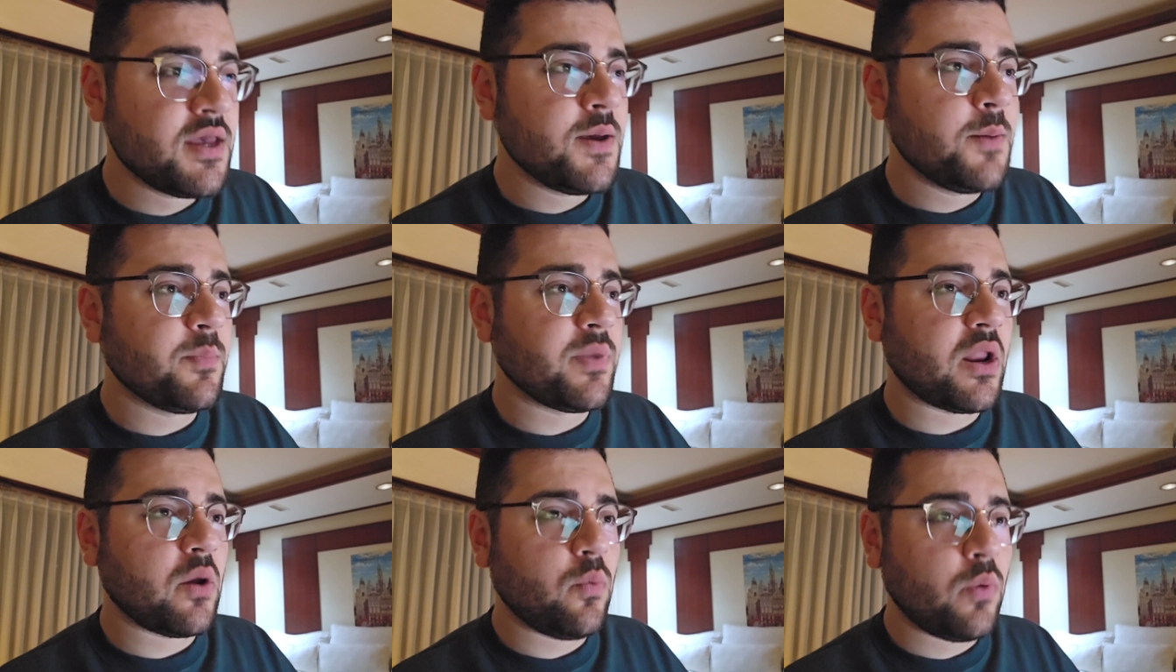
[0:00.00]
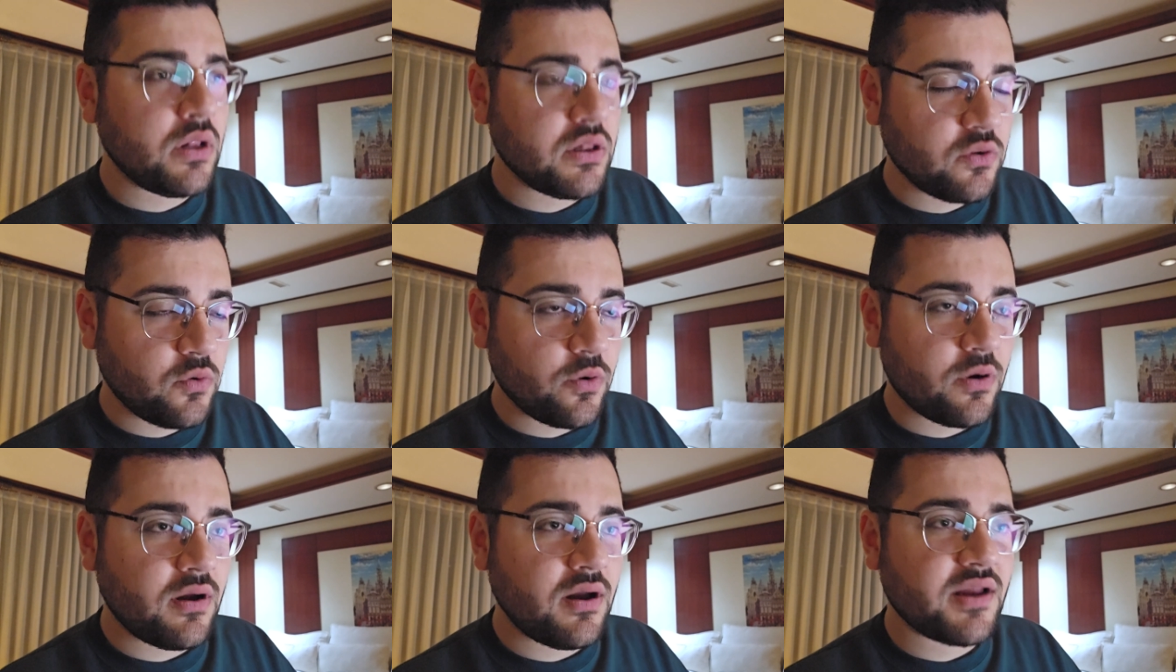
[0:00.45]
but I want
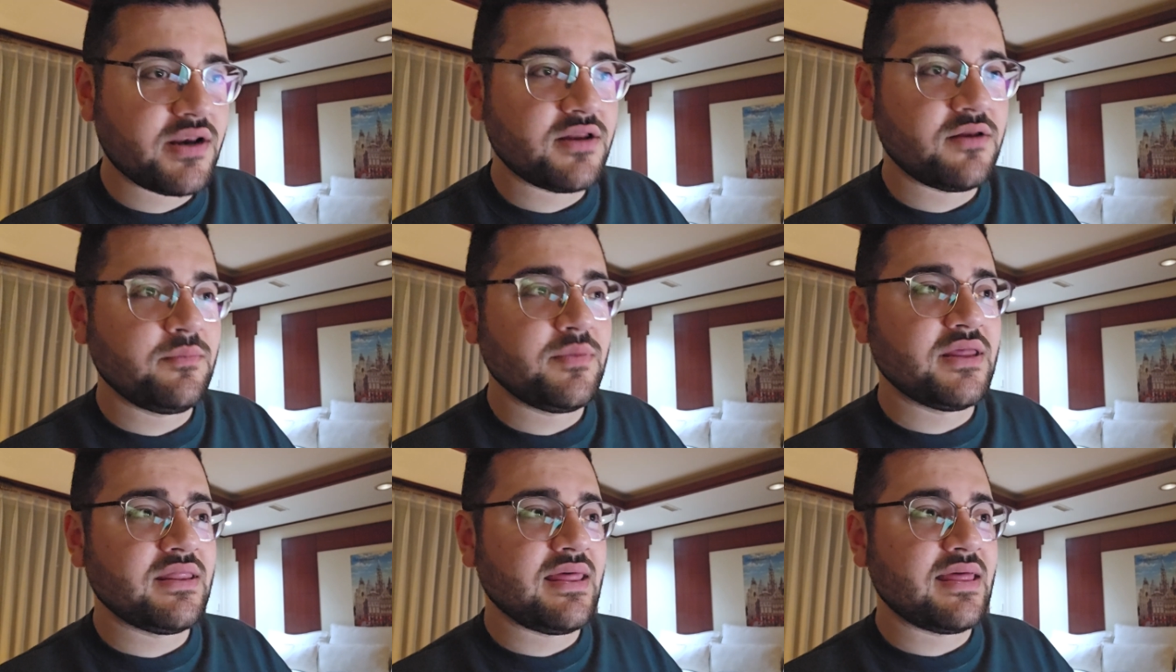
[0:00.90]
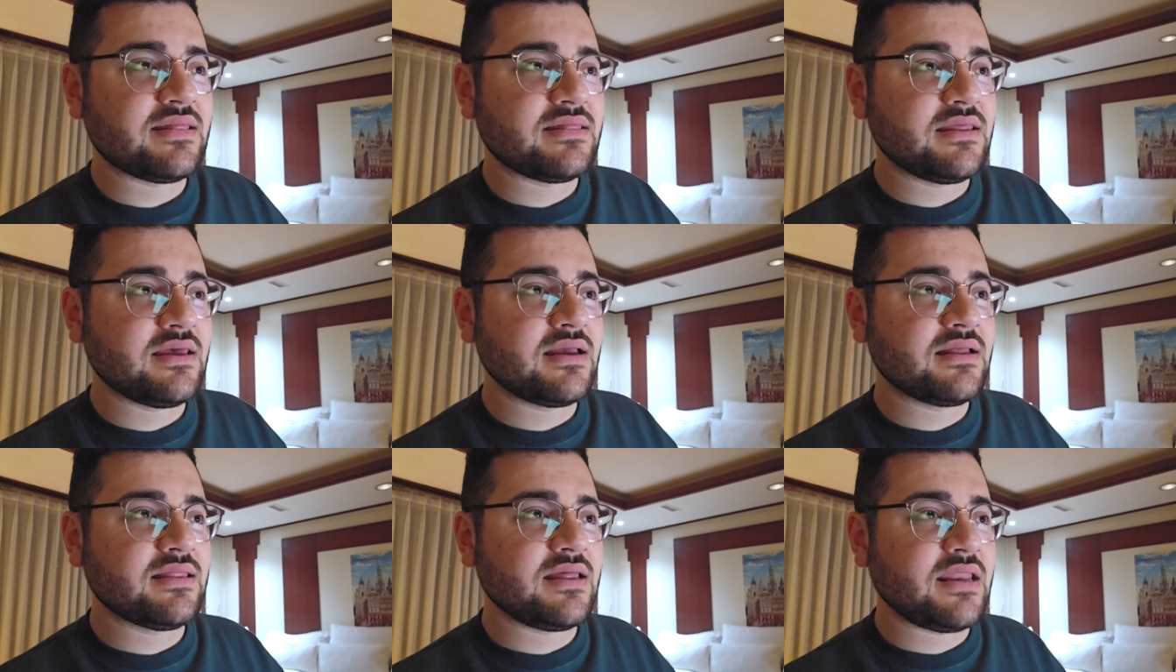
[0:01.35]
Lorcana to be that
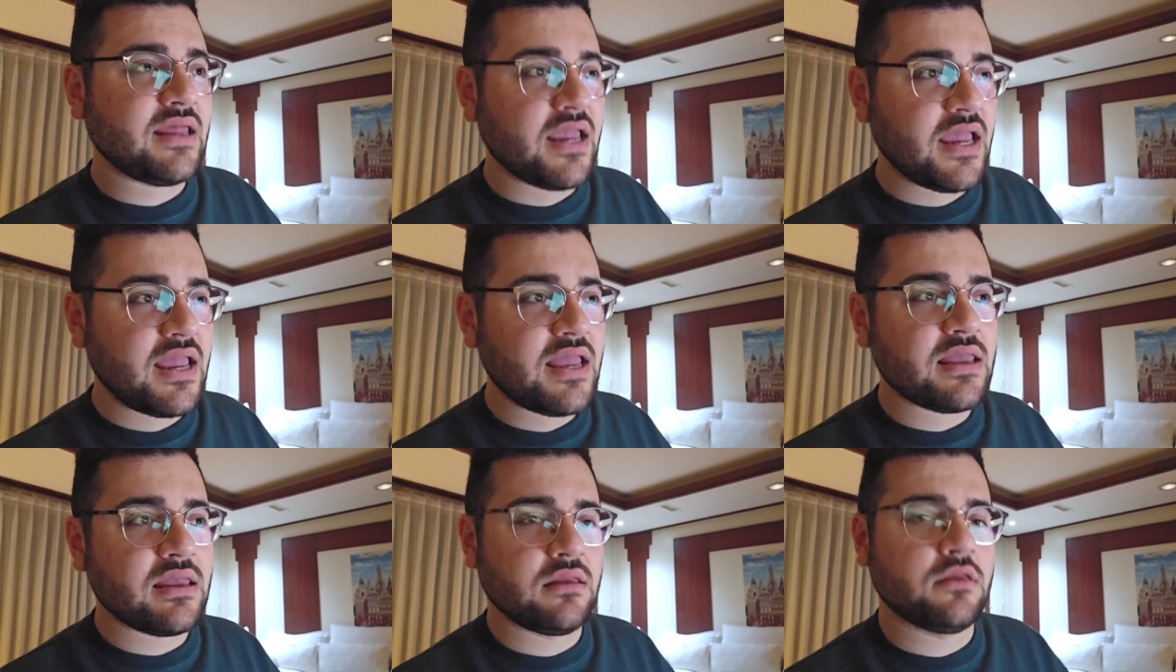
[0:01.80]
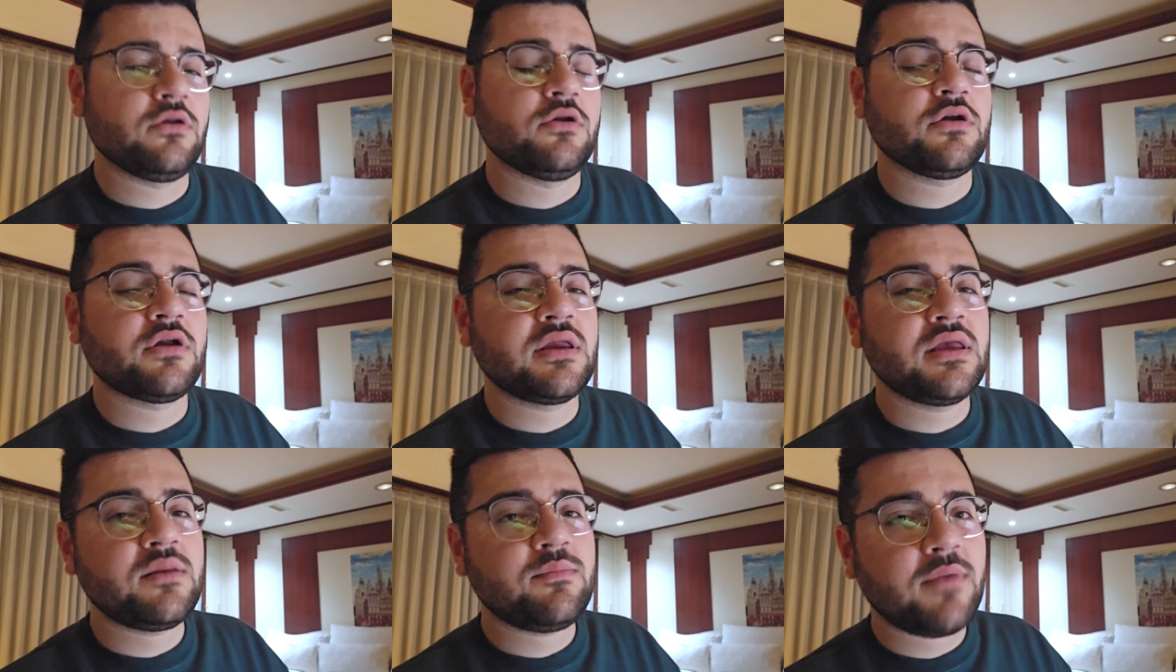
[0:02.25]
thing that, hey, your
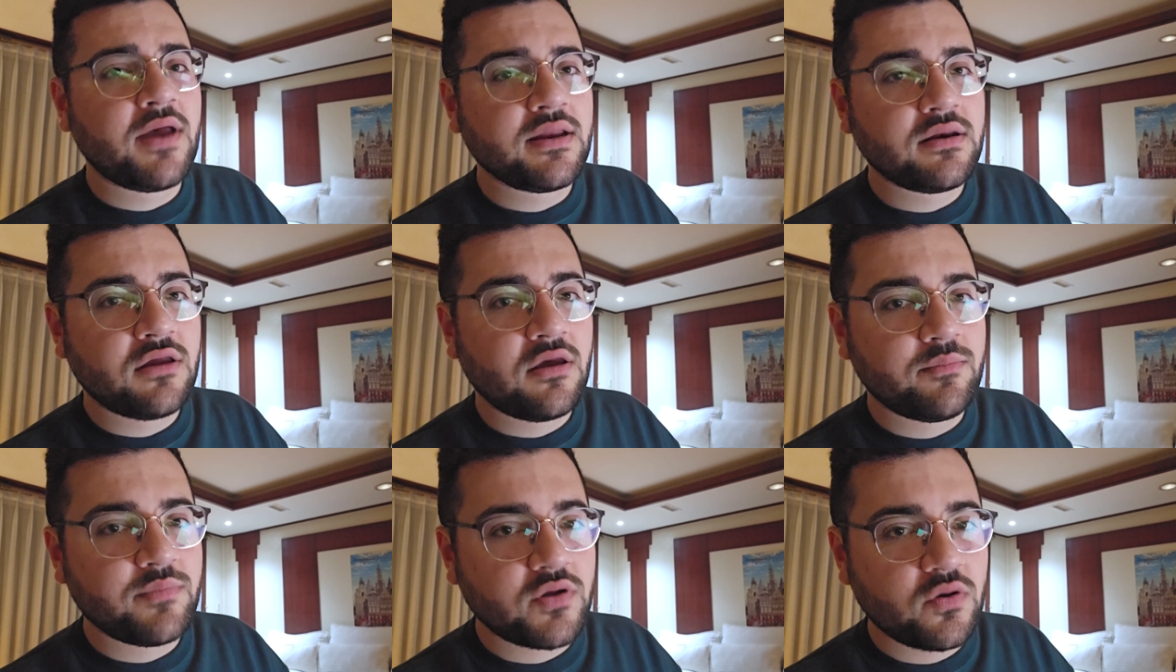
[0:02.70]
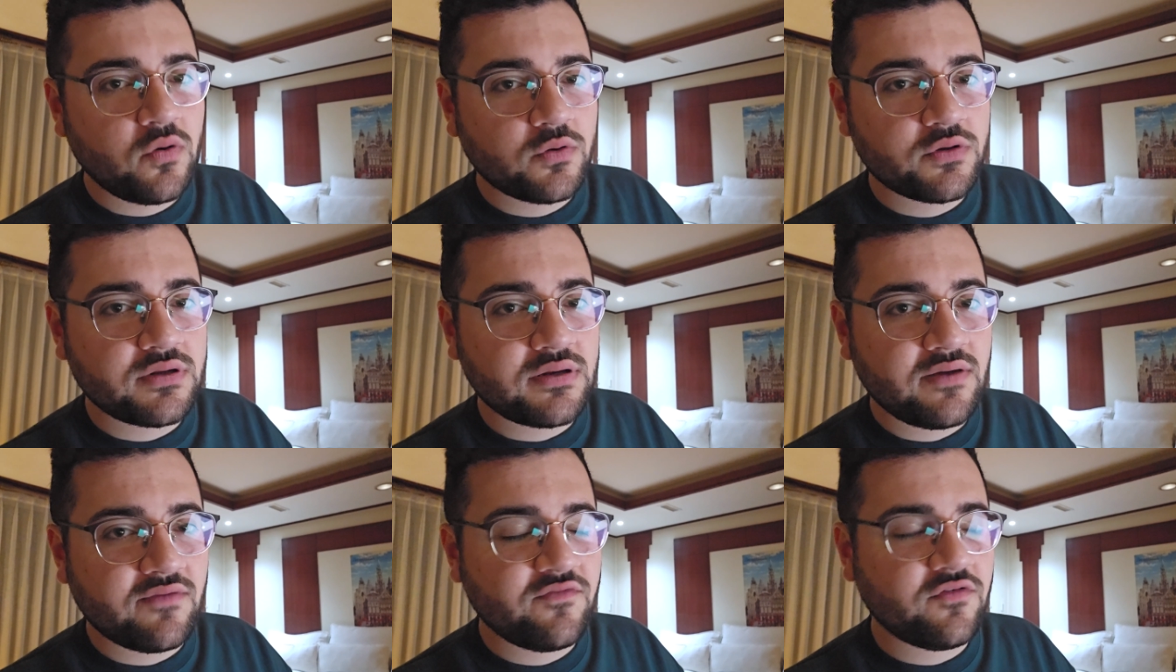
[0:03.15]
kid might not be old
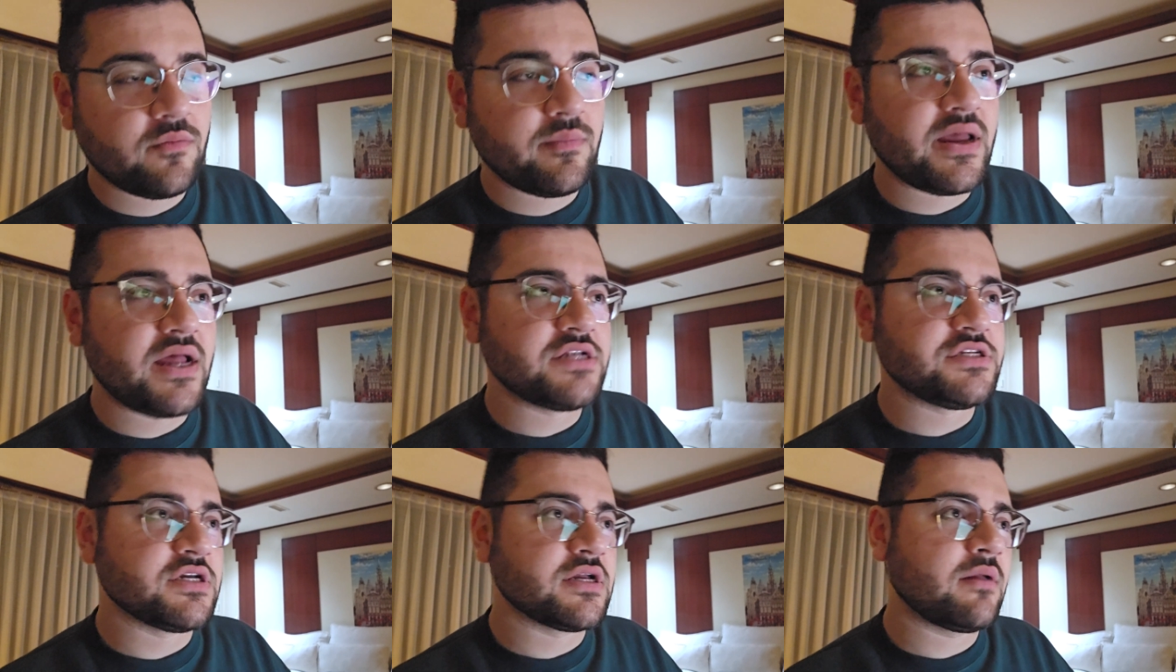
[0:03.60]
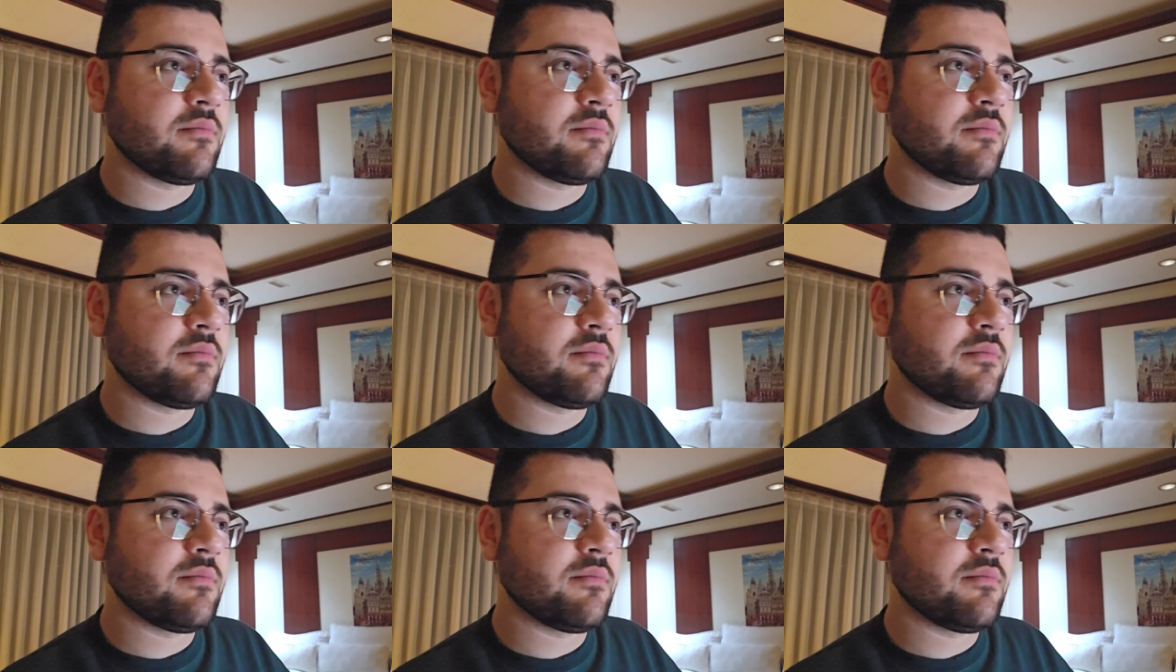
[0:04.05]
enough for Magic.